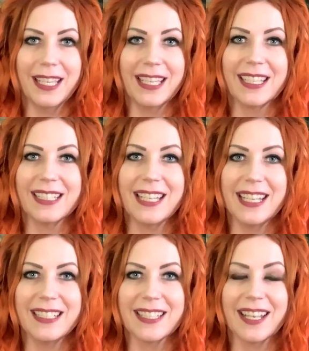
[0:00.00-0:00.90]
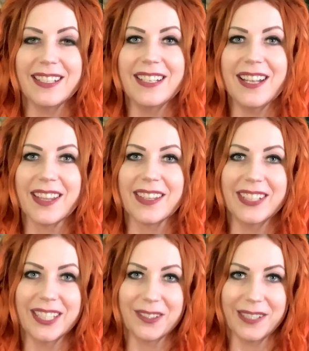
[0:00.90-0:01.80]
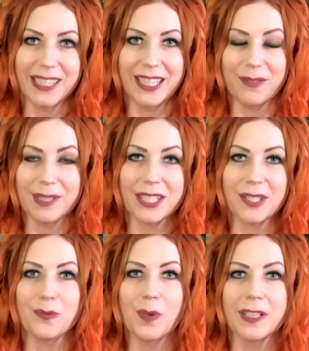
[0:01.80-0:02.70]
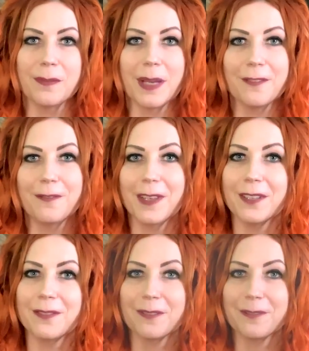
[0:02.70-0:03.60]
It contains another ingredient, which is one of my favorite